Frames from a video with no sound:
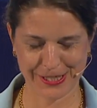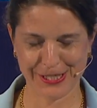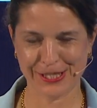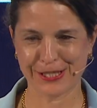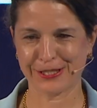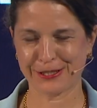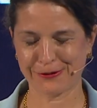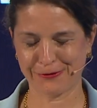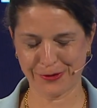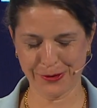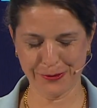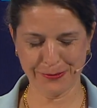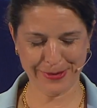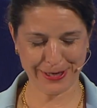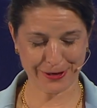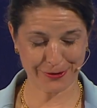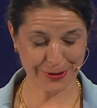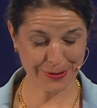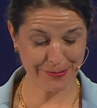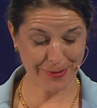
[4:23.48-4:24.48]
Just a few
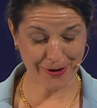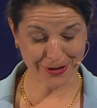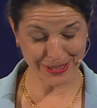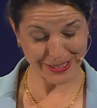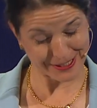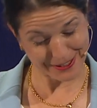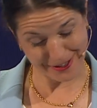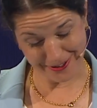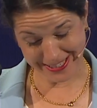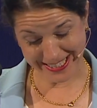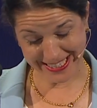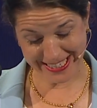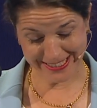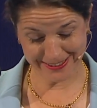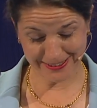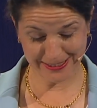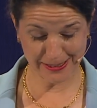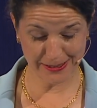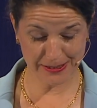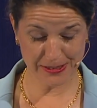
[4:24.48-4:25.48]
remarks. Karin
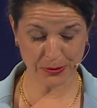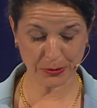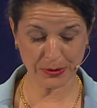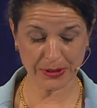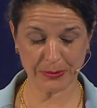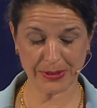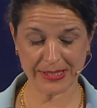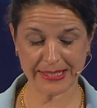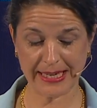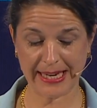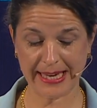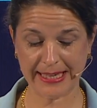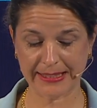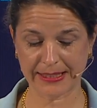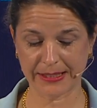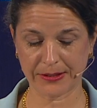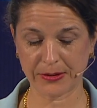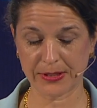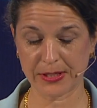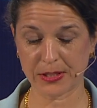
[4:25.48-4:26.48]
Keller-Sutter was
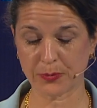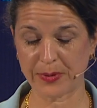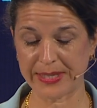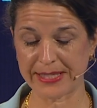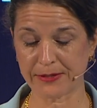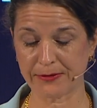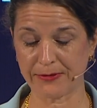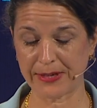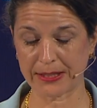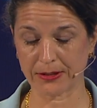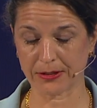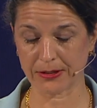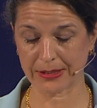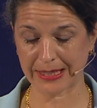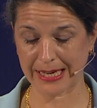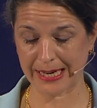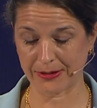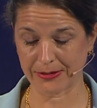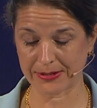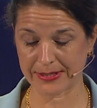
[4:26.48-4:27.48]
elected to the Swiss Federal
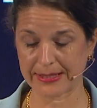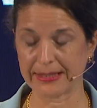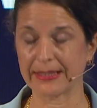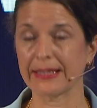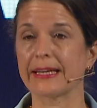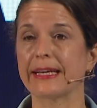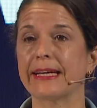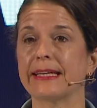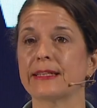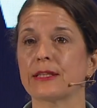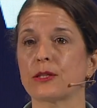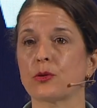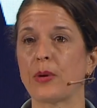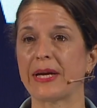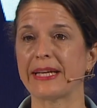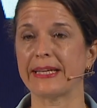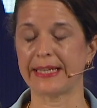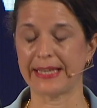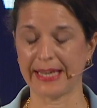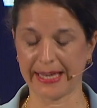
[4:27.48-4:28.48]
Council in
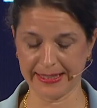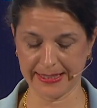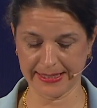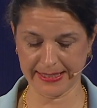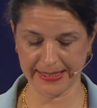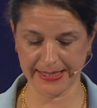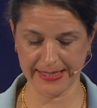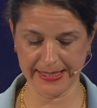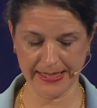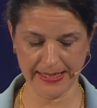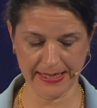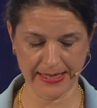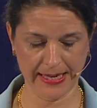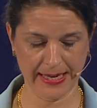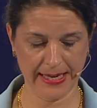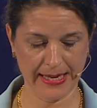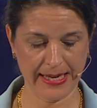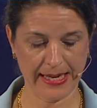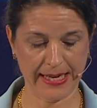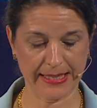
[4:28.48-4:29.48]
2018
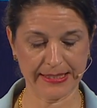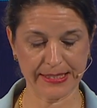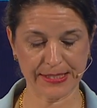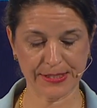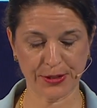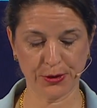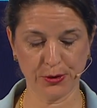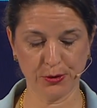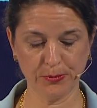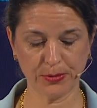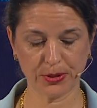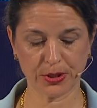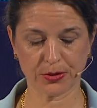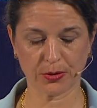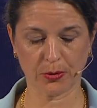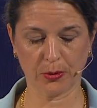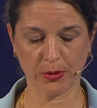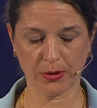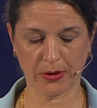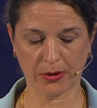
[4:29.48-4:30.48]
and assumed the
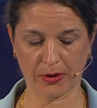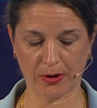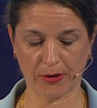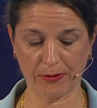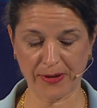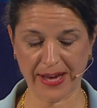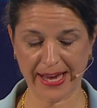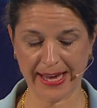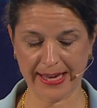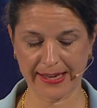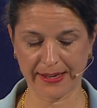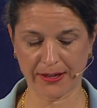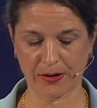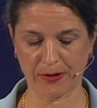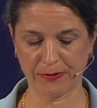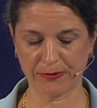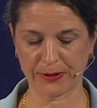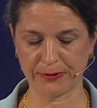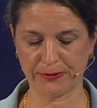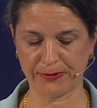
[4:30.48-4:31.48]
role of head
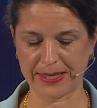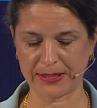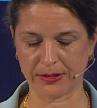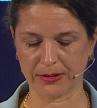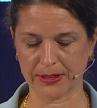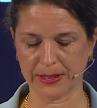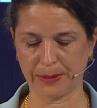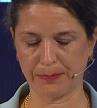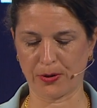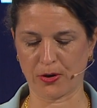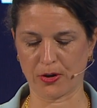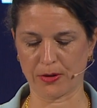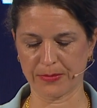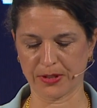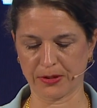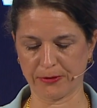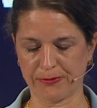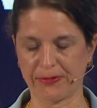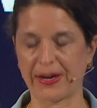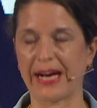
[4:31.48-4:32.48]
of the Federal
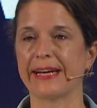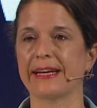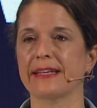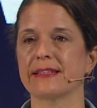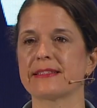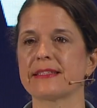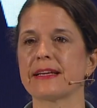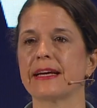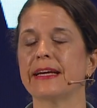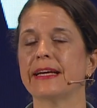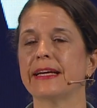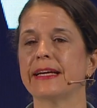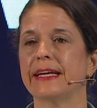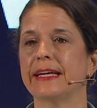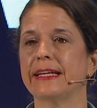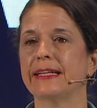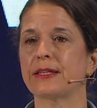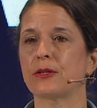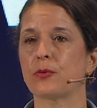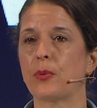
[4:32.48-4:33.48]
Department of Finance
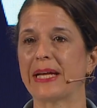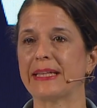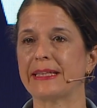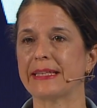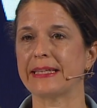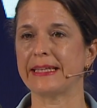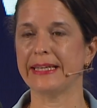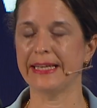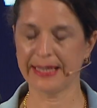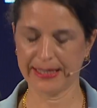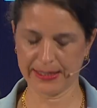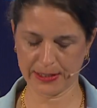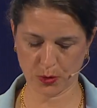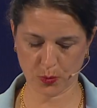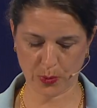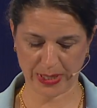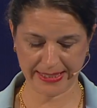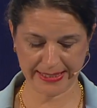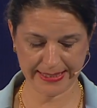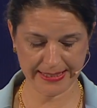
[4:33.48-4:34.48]
in
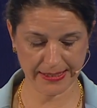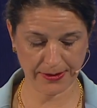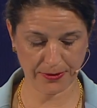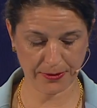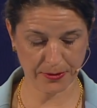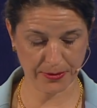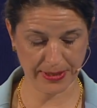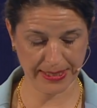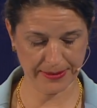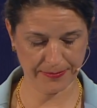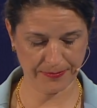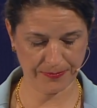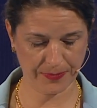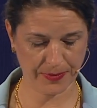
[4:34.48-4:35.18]
2023.